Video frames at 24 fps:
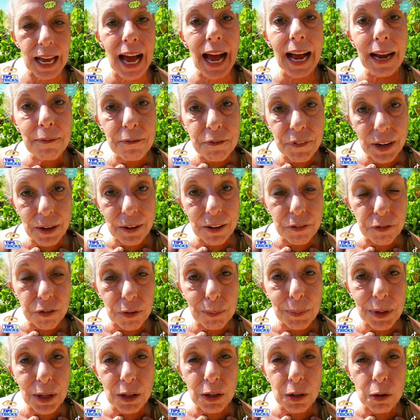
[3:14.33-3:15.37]
I'm very
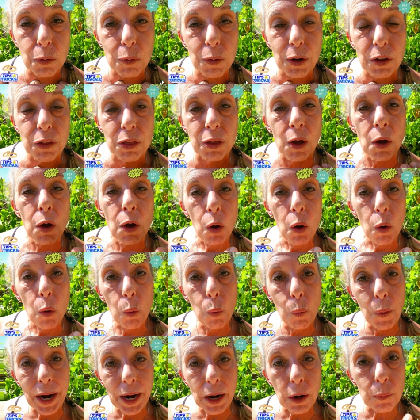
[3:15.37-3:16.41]
familiar with
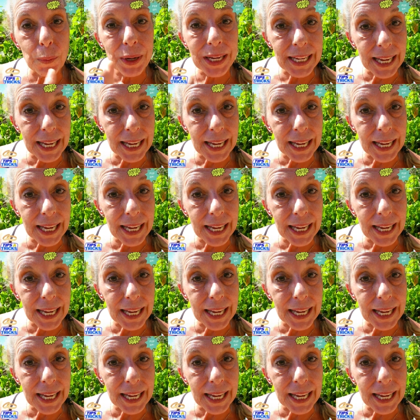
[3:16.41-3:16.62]
where we